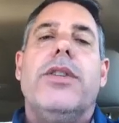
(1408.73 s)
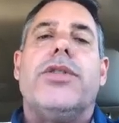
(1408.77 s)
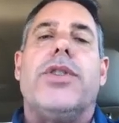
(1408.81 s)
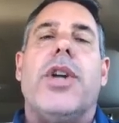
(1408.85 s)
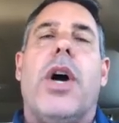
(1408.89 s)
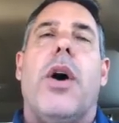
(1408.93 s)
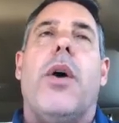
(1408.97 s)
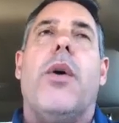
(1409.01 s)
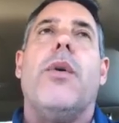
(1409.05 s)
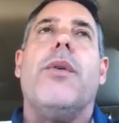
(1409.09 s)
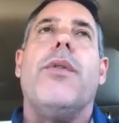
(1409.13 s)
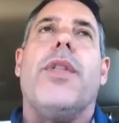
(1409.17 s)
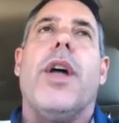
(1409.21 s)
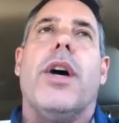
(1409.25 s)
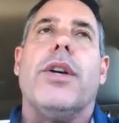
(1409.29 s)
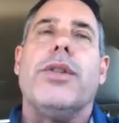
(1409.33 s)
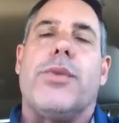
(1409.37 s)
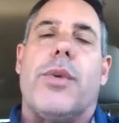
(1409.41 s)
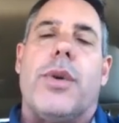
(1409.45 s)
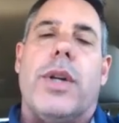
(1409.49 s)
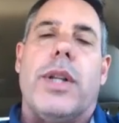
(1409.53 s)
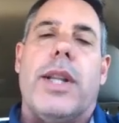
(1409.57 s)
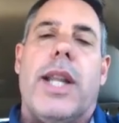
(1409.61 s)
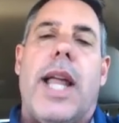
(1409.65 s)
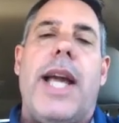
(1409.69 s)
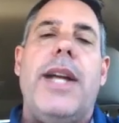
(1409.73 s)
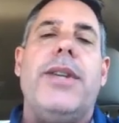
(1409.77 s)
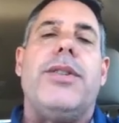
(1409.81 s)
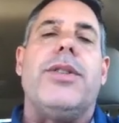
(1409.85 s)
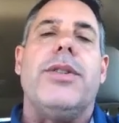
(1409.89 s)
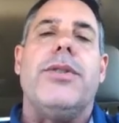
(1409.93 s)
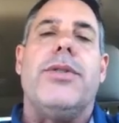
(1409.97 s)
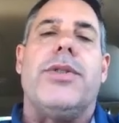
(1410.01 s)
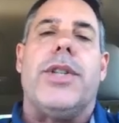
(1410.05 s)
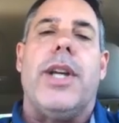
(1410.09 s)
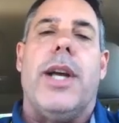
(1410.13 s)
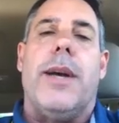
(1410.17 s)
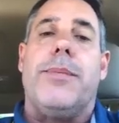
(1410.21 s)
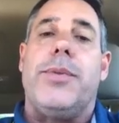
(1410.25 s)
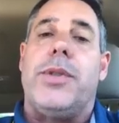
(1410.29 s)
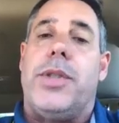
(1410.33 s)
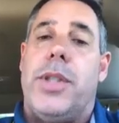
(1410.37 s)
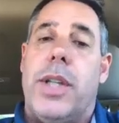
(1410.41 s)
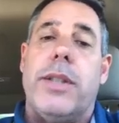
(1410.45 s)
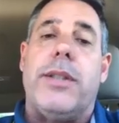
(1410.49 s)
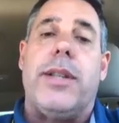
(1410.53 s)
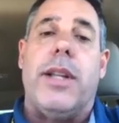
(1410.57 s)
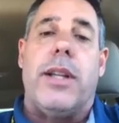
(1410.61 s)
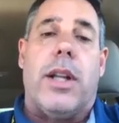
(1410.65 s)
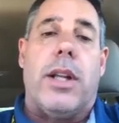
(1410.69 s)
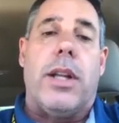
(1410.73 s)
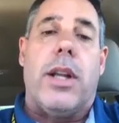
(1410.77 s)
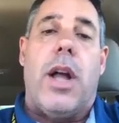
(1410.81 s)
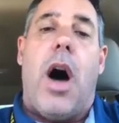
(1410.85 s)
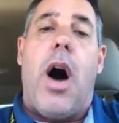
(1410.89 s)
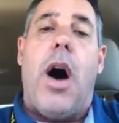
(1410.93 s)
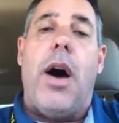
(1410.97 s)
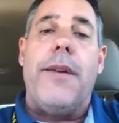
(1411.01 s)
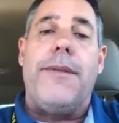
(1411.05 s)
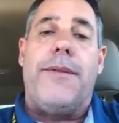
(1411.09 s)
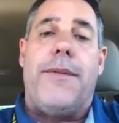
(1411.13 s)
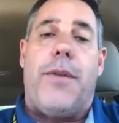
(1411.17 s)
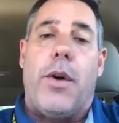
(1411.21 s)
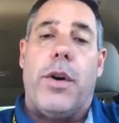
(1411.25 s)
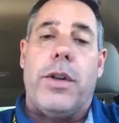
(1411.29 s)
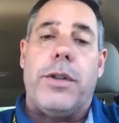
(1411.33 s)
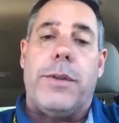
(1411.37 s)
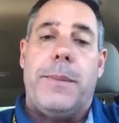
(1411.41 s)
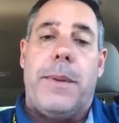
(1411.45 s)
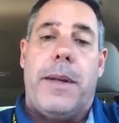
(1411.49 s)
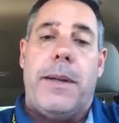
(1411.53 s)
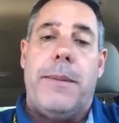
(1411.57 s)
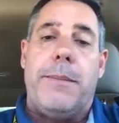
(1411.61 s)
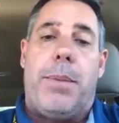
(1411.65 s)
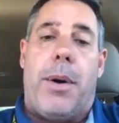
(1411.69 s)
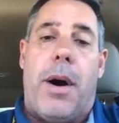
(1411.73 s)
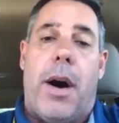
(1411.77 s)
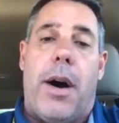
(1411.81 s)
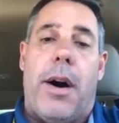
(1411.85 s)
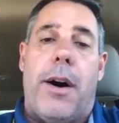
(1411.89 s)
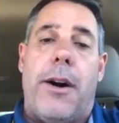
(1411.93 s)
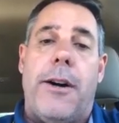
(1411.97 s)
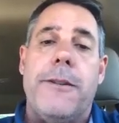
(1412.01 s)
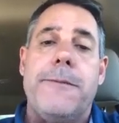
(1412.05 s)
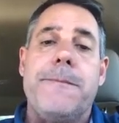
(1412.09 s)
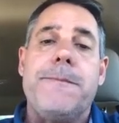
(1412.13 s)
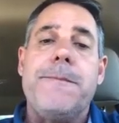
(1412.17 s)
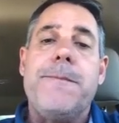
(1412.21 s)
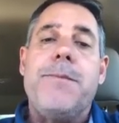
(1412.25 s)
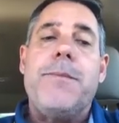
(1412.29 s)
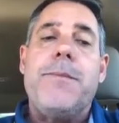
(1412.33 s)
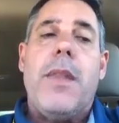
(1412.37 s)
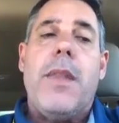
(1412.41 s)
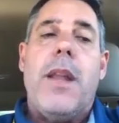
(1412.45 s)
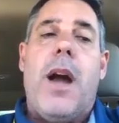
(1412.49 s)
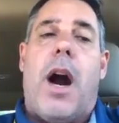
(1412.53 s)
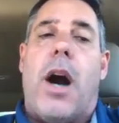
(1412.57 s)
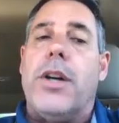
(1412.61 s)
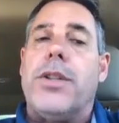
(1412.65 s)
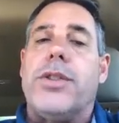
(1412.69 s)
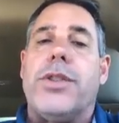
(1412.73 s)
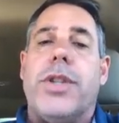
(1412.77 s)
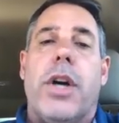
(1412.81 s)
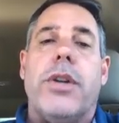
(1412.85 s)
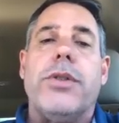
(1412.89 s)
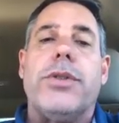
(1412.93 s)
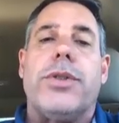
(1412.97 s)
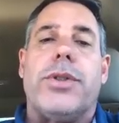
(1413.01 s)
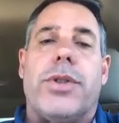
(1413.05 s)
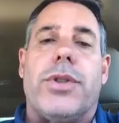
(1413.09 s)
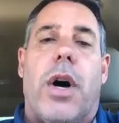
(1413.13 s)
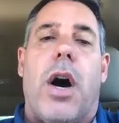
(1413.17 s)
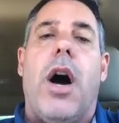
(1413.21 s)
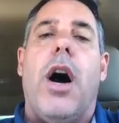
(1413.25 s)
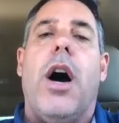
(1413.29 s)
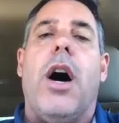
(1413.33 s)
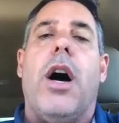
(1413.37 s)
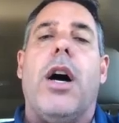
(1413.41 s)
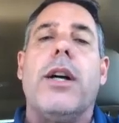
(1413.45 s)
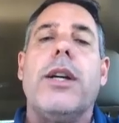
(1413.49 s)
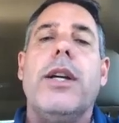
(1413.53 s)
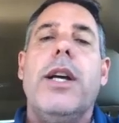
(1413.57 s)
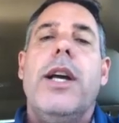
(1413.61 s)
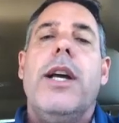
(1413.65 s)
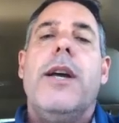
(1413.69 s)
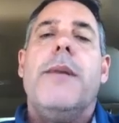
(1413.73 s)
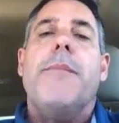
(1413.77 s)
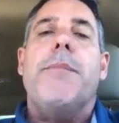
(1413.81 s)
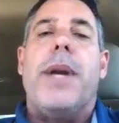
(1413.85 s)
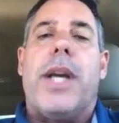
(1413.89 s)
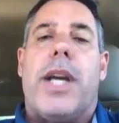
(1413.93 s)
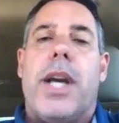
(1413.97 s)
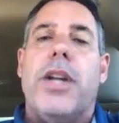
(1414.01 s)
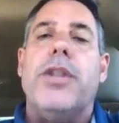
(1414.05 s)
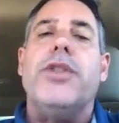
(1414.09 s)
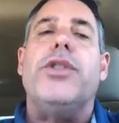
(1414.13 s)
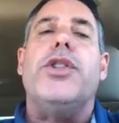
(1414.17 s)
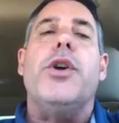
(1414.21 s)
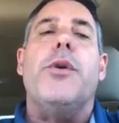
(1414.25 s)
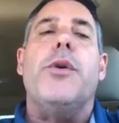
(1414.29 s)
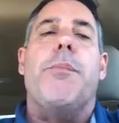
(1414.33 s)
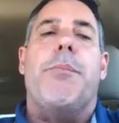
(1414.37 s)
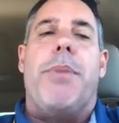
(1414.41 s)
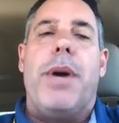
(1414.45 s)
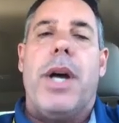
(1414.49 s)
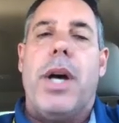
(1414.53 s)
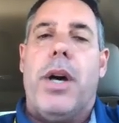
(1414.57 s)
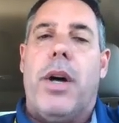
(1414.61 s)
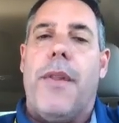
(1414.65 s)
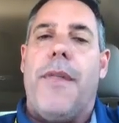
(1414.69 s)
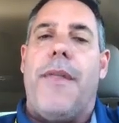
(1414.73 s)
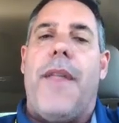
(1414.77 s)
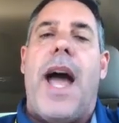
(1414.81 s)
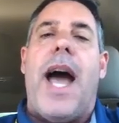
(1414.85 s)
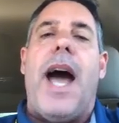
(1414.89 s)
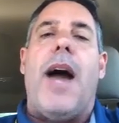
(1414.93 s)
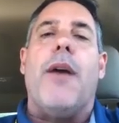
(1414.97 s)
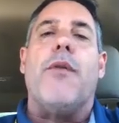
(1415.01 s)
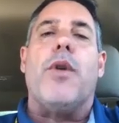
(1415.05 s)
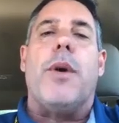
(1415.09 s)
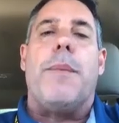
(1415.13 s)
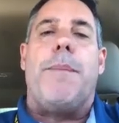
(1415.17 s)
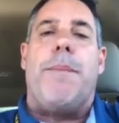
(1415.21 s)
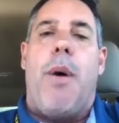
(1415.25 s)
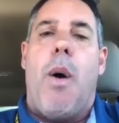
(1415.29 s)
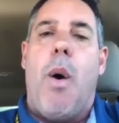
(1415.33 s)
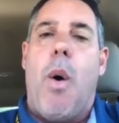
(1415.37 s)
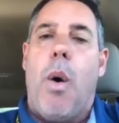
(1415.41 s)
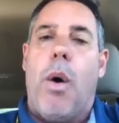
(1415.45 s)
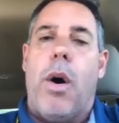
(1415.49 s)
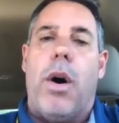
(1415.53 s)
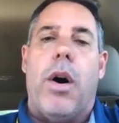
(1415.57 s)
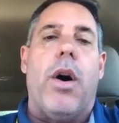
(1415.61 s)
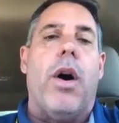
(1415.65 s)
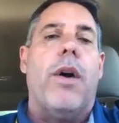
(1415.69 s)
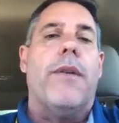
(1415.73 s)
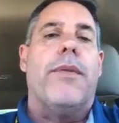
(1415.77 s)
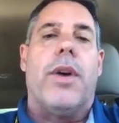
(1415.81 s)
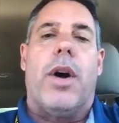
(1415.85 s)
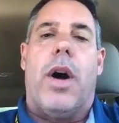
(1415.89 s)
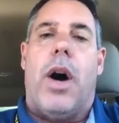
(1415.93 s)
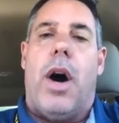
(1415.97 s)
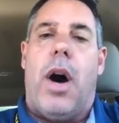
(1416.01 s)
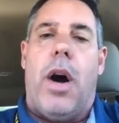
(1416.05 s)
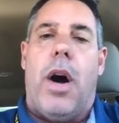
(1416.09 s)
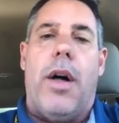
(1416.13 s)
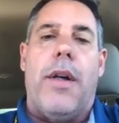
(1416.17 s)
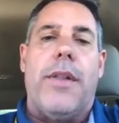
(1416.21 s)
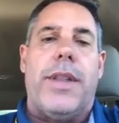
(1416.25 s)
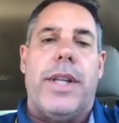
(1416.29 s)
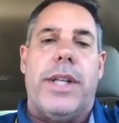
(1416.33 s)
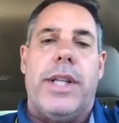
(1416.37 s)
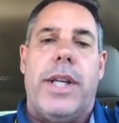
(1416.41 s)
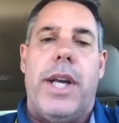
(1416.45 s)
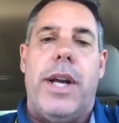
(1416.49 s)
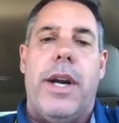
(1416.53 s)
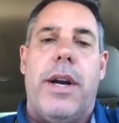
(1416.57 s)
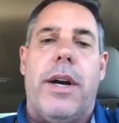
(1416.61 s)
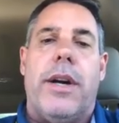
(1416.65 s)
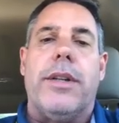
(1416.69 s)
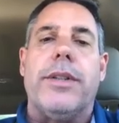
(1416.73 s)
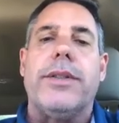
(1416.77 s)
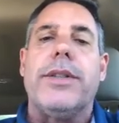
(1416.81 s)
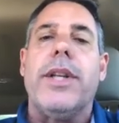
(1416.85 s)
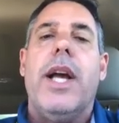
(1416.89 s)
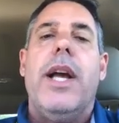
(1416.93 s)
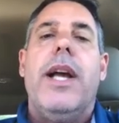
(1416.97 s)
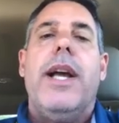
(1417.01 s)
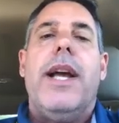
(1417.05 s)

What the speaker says: So those relationships just in the law enforcement part are so strong because you build that rapport over all the years.